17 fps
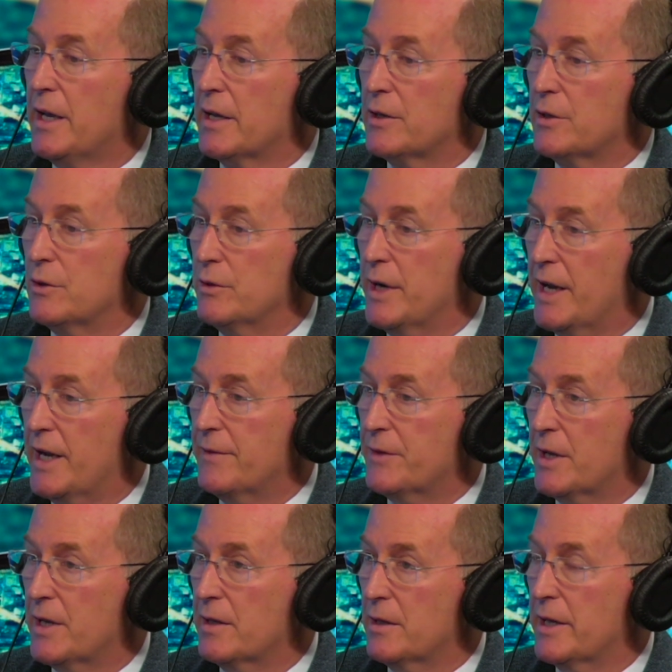you're not
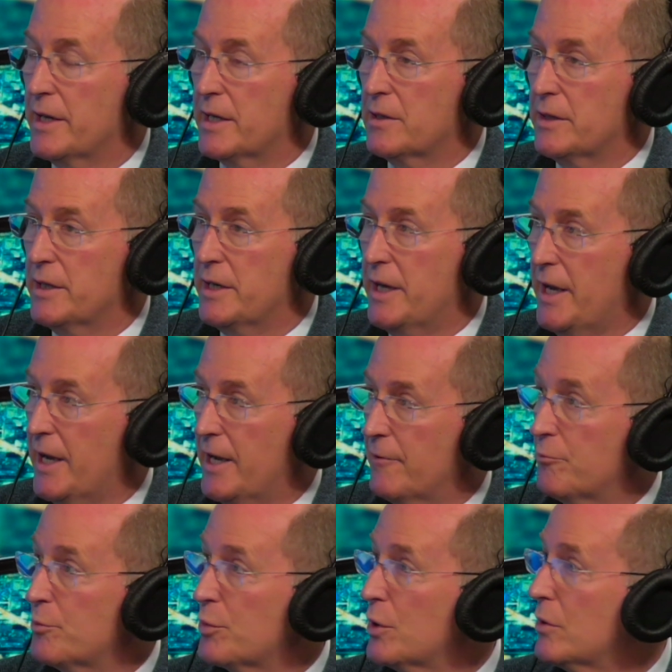that likely to
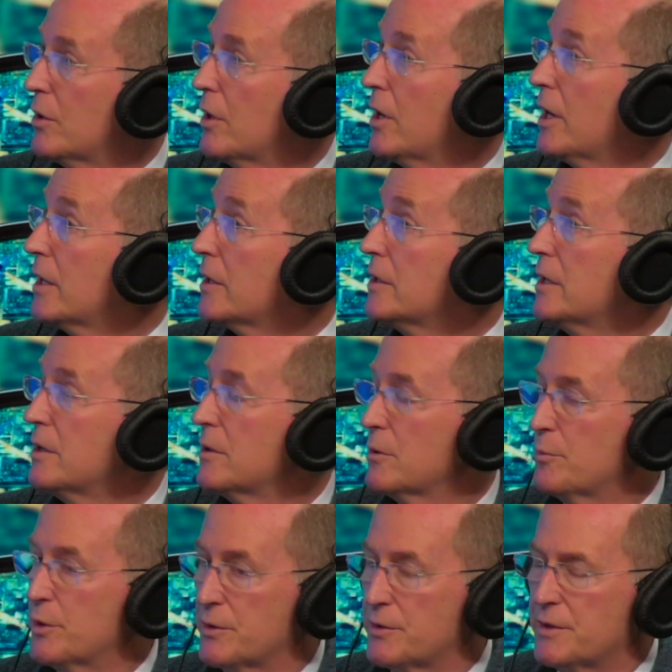have prolonged,
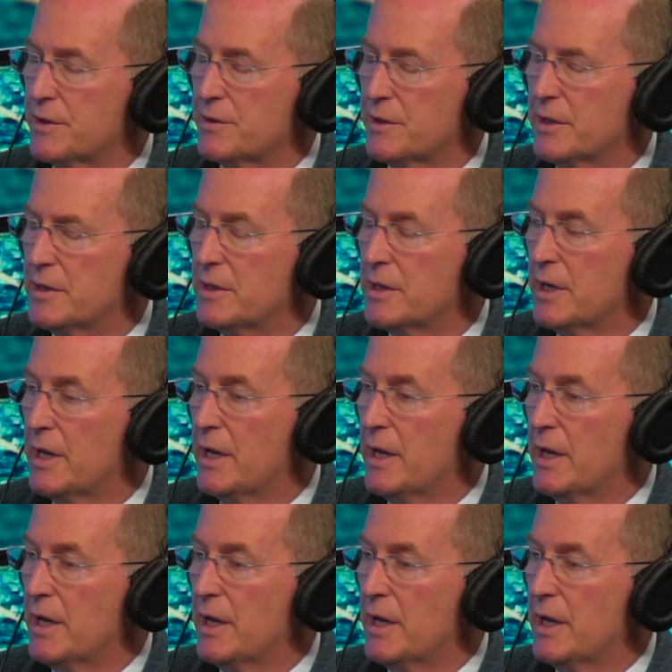persistent